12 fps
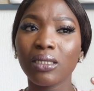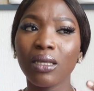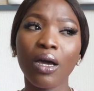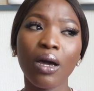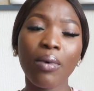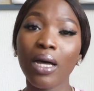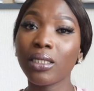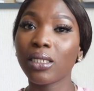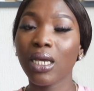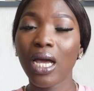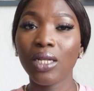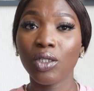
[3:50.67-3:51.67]
hand
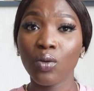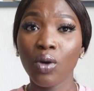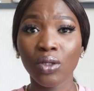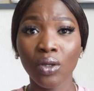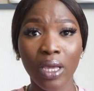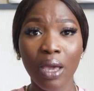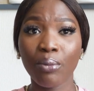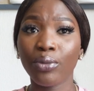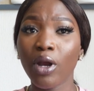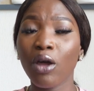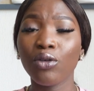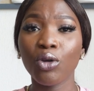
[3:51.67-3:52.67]
to hand, you also get
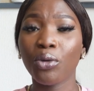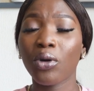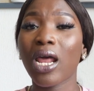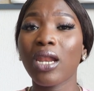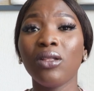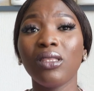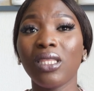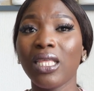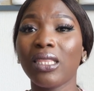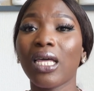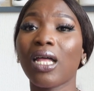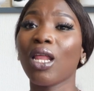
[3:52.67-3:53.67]
brand new. But I don't
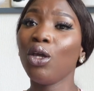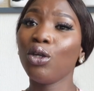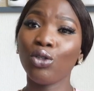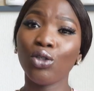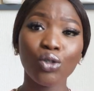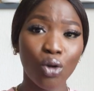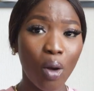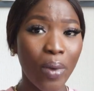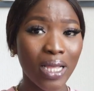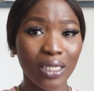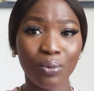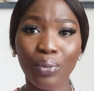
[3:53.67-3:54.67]
think that you should come
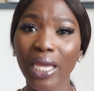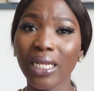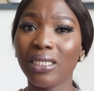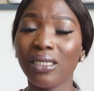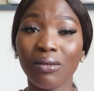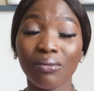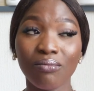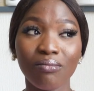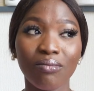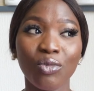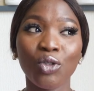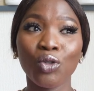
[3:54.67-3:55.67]
and spend the
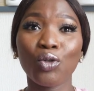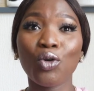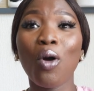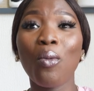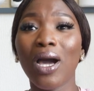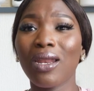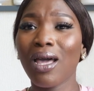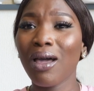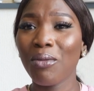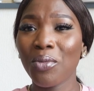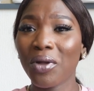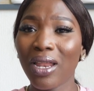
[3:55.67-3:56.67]
you should come and
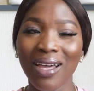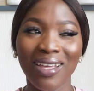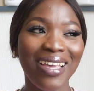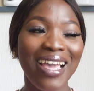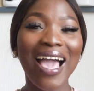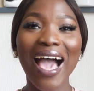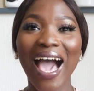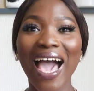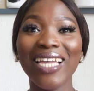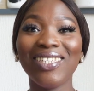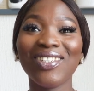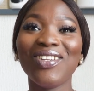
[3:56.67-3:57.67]
ah bola
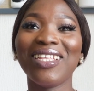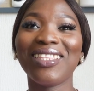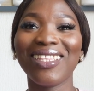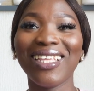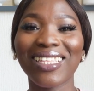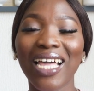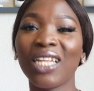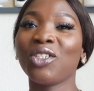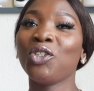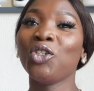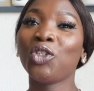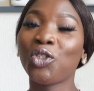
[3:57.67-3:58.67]
I do not think that
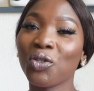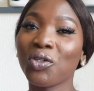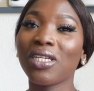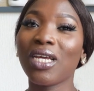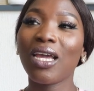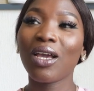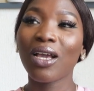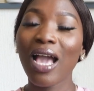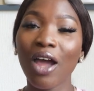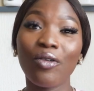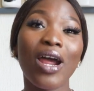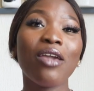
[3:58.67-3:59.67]
you should
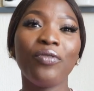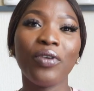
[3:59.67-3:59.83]
arrive